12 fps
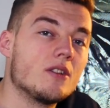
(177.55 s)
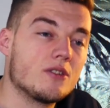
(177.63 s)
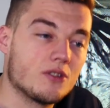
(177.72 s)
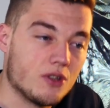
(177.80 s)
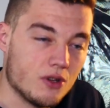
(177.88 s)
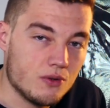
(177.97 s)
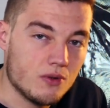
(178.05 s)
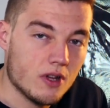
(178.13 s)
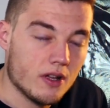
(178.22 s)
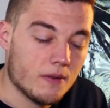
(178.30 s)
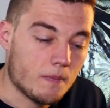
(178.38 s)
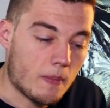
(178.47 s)
to
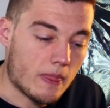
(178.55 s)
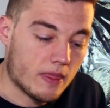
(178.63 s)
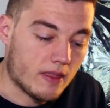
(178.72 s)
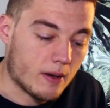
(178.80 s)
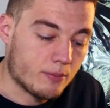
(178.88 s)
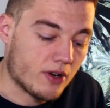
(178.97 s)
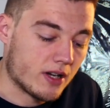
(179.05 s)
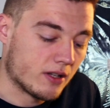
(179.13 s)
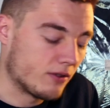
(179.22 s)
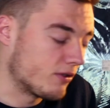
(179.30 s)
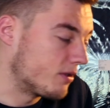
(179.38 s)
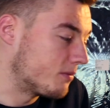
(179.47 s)
that bride and
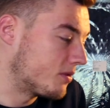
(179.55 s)
groom.